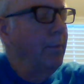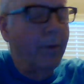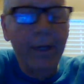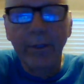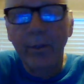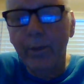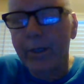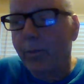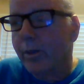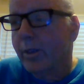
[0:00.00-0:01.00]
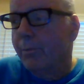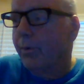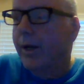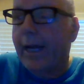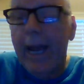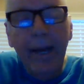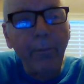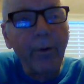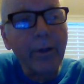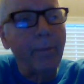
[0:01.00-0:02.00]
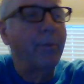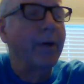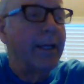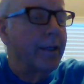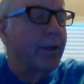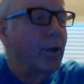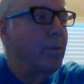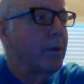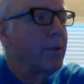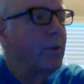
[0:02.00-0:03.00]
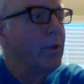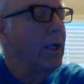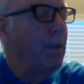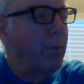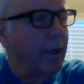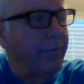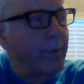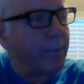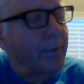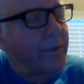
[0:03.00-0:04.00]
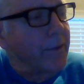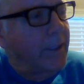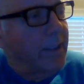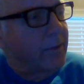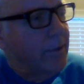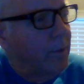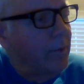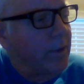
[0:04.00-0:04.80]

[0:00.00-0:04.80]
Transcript: Pray on your way to work, pray at work, pray in a cubicle, pray for the person next to you.